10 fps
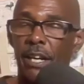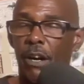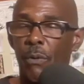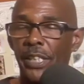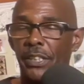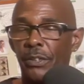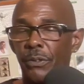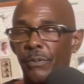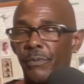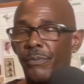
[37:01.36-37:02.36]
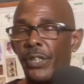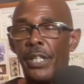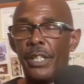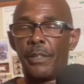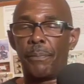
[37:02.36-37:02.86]
I always do.
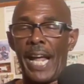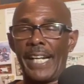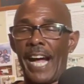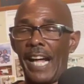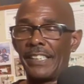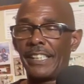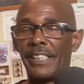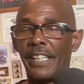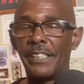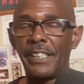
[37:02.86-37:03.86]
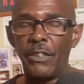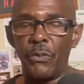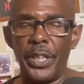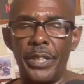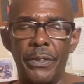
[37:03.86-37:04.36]
The Black Goddess and the Unseen
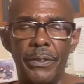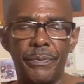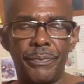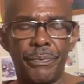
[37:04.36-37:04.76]
Real.